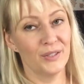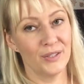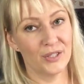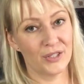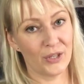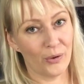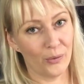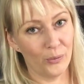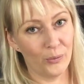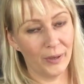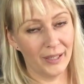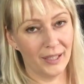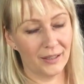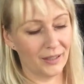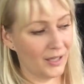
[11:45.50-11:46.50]
So
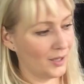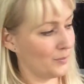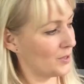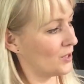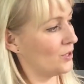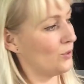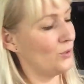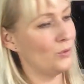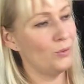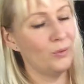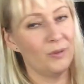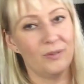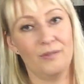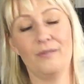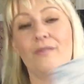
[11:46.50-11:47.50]
when it comes
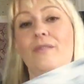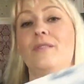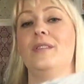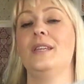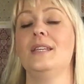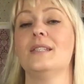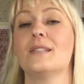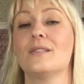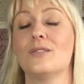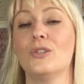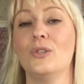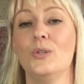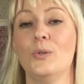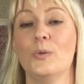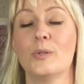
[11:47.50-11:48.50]
to these
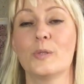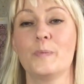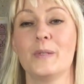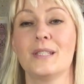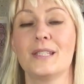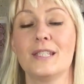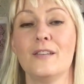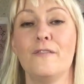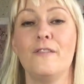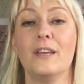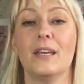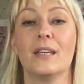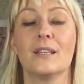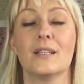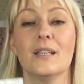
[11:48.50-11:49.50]
two
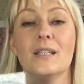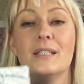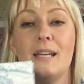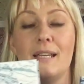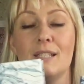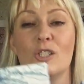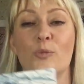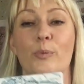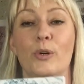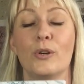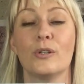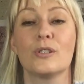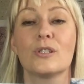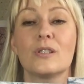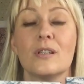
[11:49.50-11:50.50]
specific test
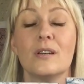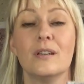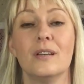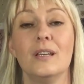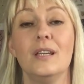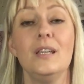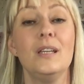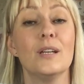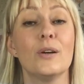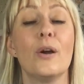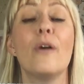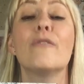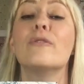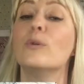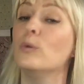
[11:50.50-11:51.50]
books,
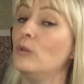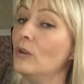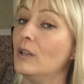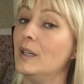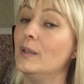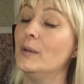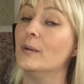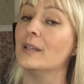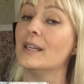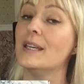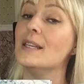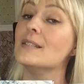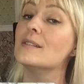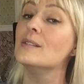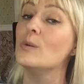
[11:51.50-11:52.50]
here Photocloak
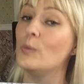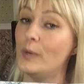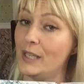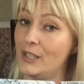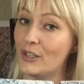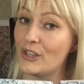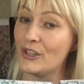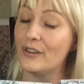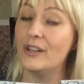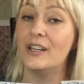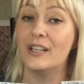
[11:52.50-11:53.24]
is the winner